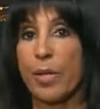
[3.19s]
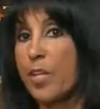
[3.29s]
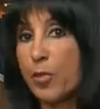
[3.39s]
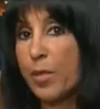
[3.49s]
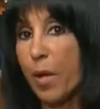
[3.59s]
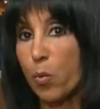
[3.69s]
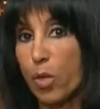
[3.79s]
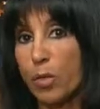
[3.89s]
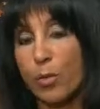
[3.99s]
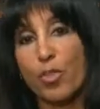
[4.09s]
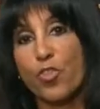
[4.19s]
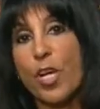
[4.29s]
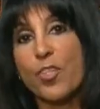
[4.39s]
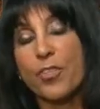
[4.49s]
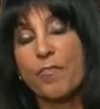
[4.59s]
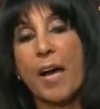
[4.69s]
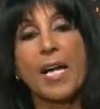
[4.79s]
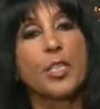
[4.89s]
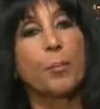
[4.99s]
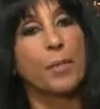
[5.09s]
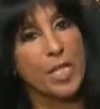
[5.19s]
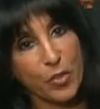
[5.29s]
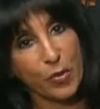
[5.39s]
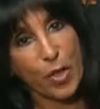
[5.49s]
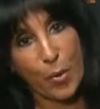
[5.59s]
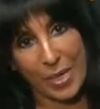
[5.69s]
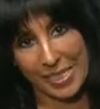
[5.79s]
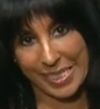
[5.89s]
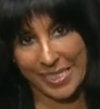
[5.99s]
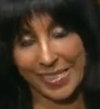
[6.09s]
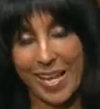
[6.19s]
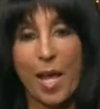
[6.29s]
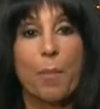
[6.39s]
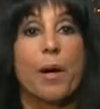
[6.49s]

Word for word: their internet work, or just to find a peaceful oasis.